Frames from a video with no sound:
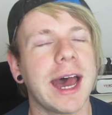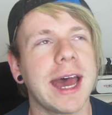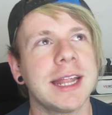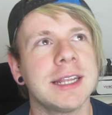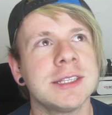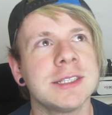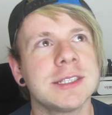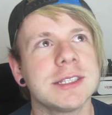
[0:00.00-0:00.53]

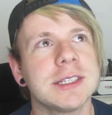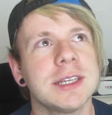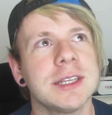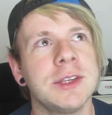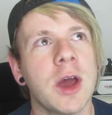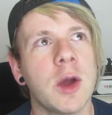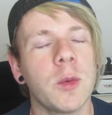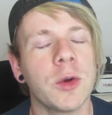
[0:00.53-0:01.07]
and
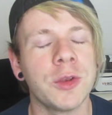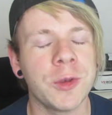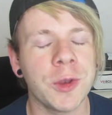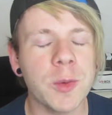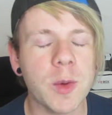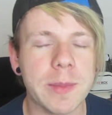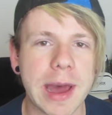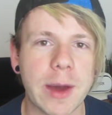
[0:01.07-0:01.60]
no one
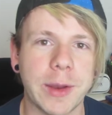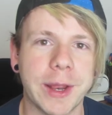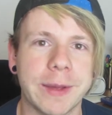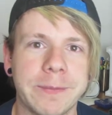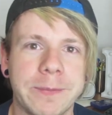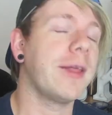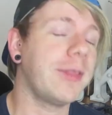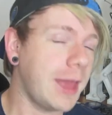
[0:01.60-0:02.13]
knew about
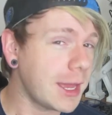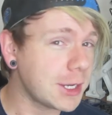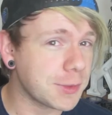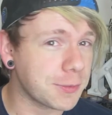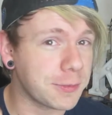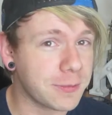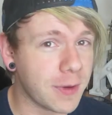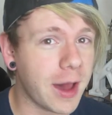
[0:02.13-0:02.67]
it. At the age of
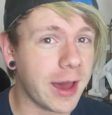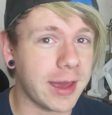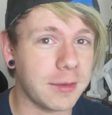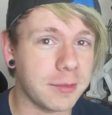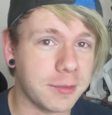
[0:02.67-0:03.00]
five,